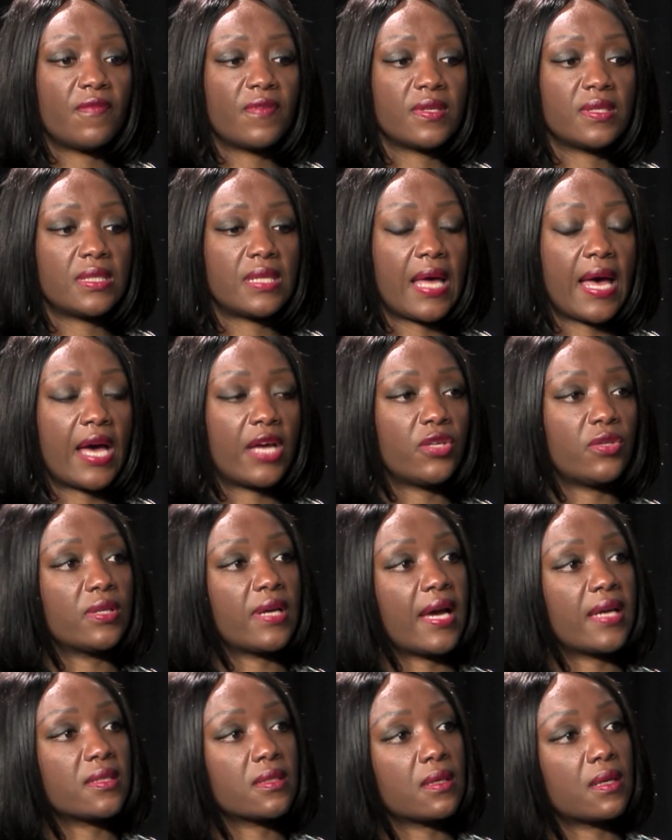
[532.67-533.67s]
is that you
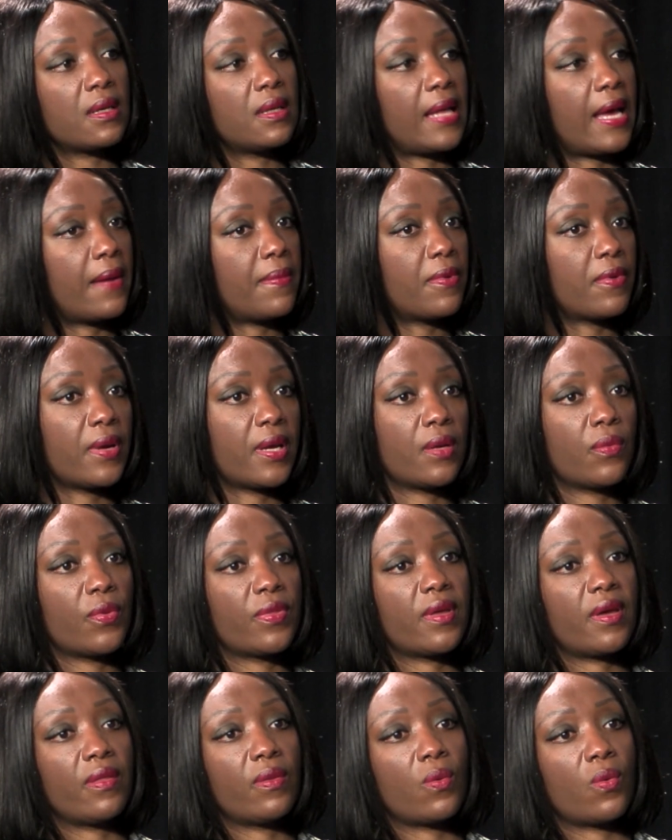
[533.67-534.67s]
guys are collaborating with
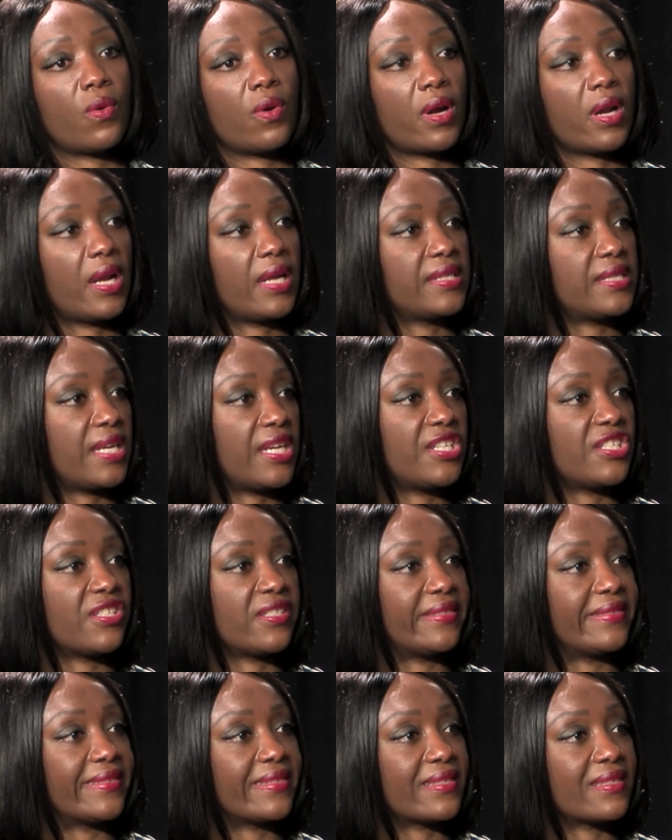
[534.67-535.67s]
other
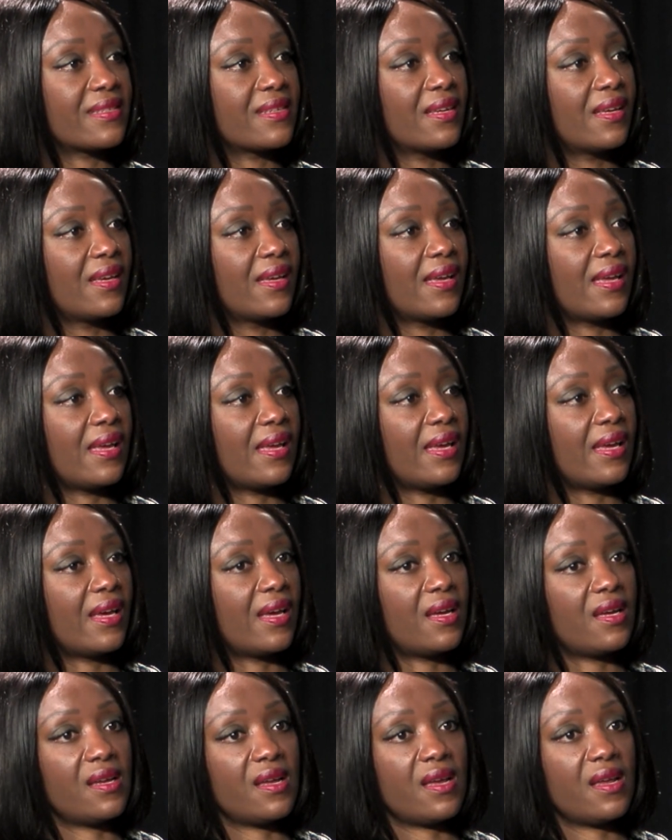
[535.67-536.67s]
organizations
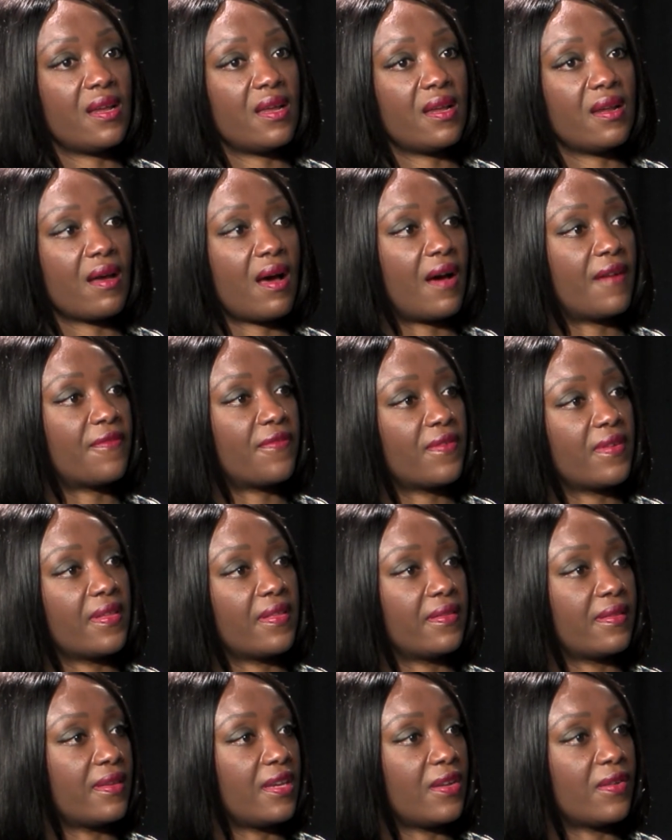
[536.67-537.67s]
and
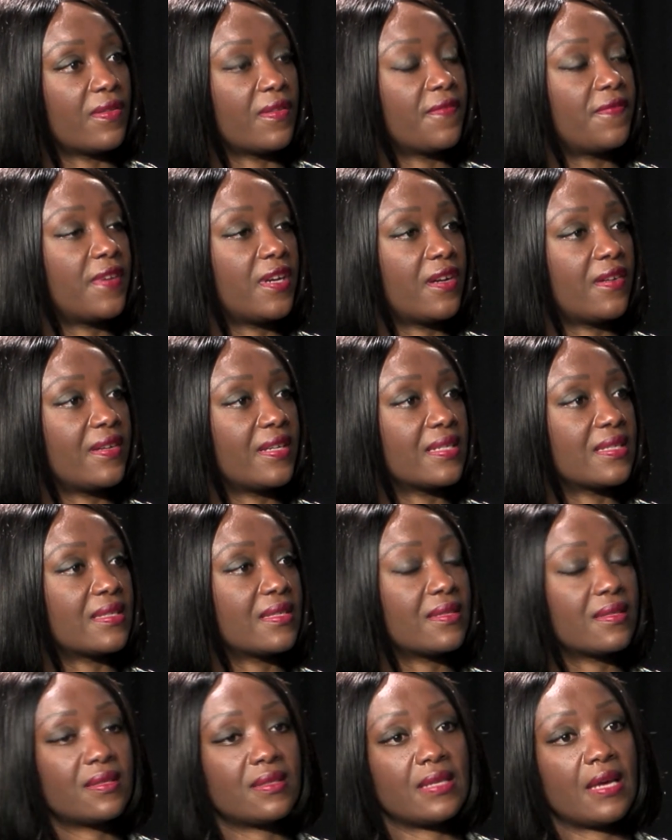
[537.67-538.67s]
offering, the various
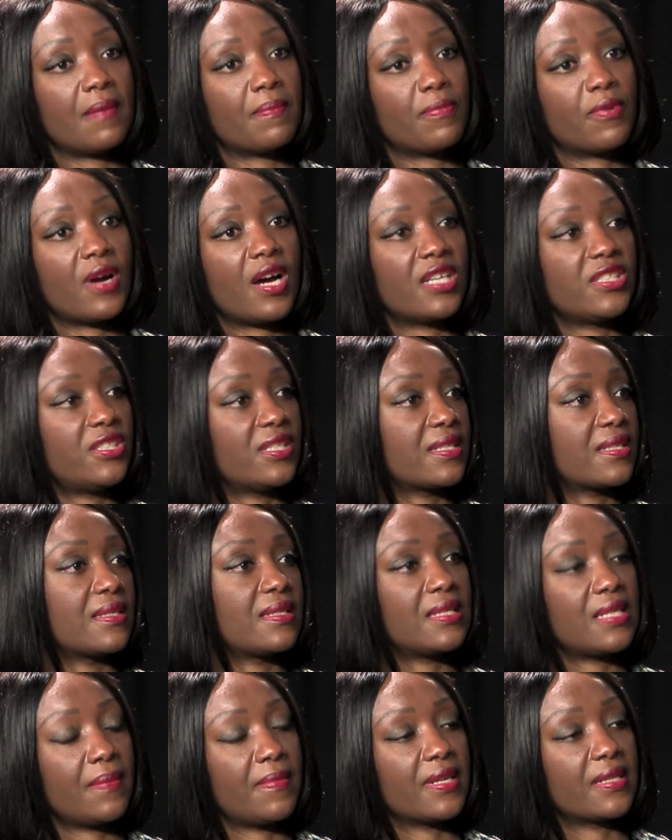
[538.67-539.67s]
STEM projects and
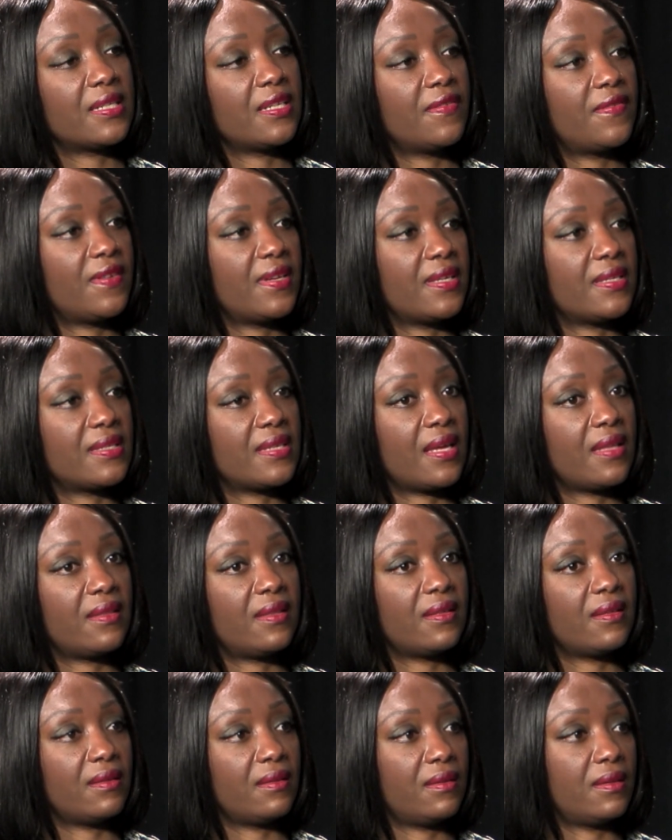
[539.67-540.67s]
STEM activities that
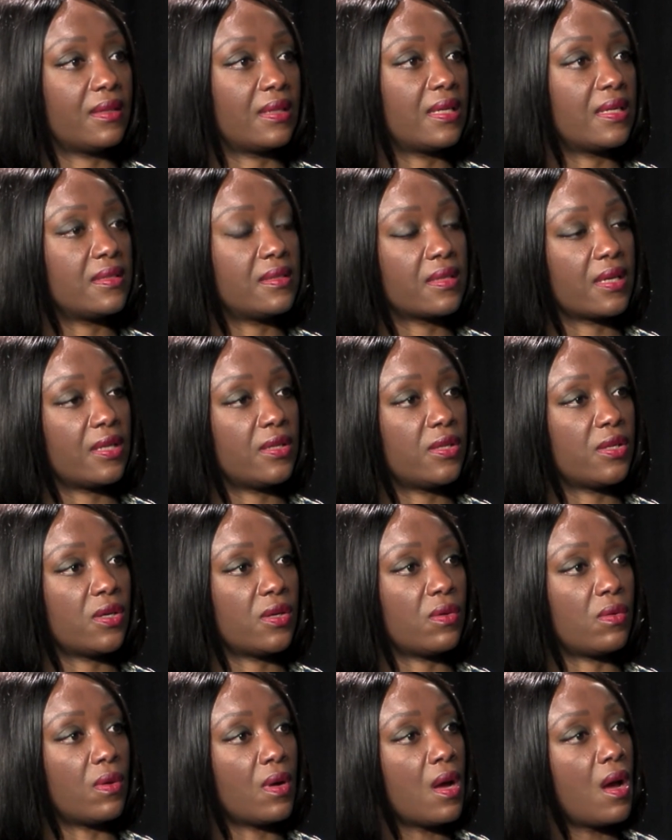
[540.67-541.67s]
the kids can
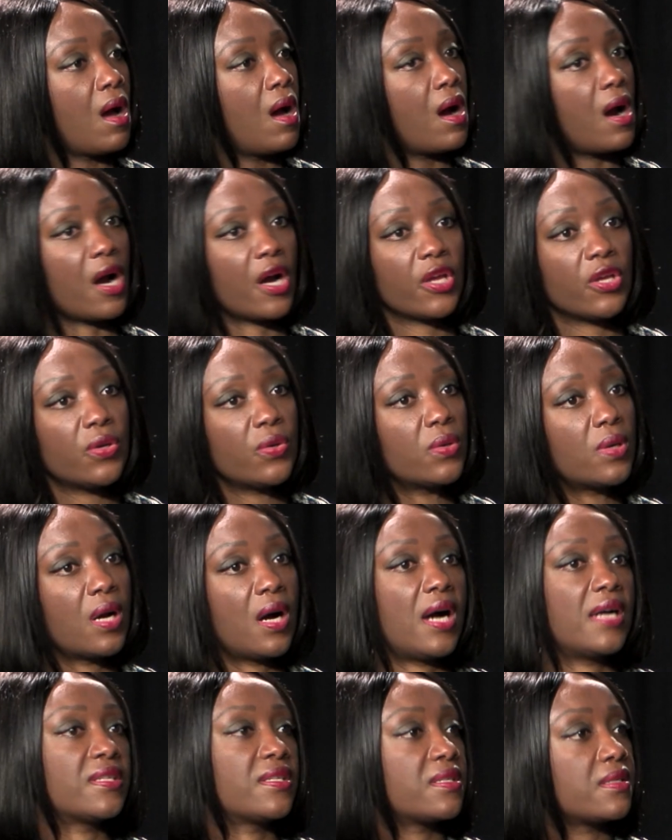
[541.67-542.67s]
do. Are you
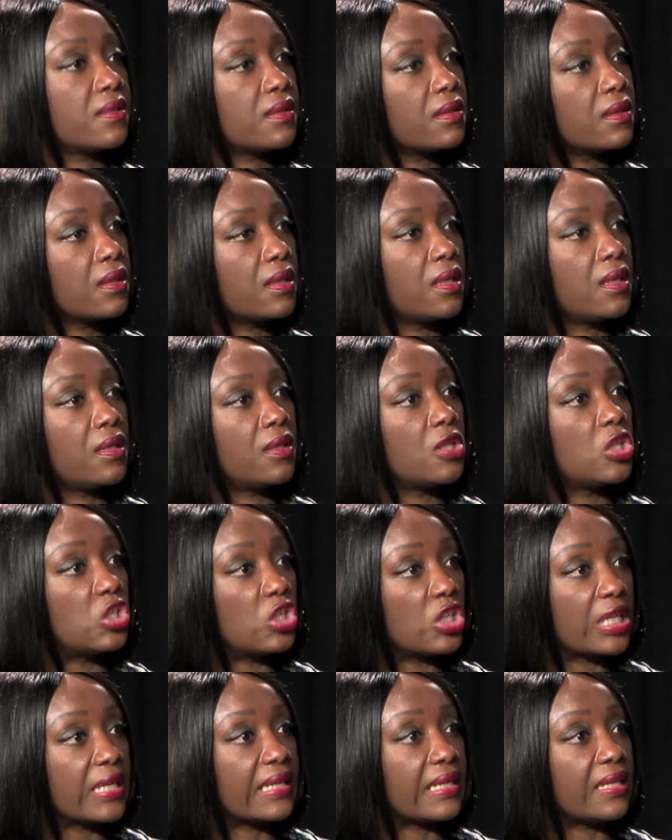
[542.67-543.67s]
constantly
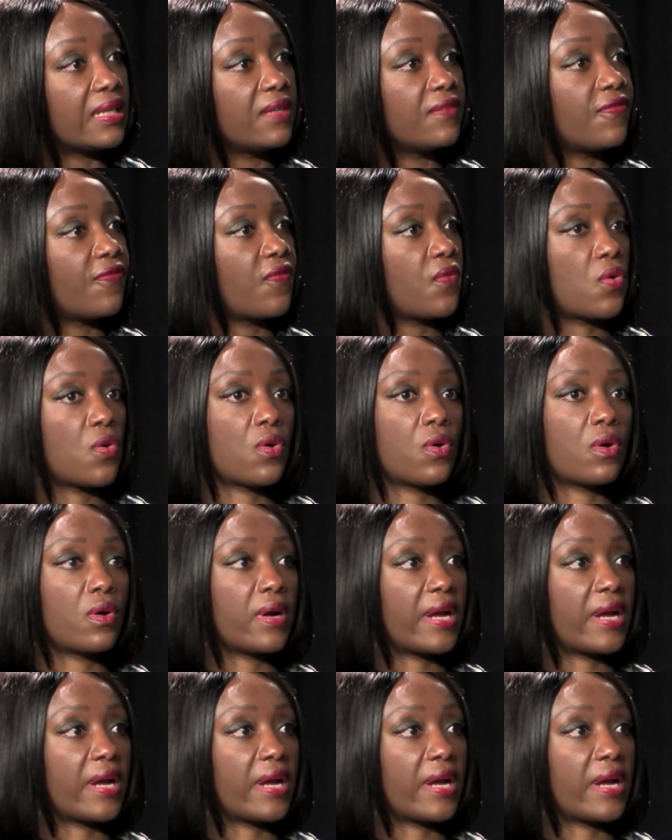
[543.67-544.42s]
looking for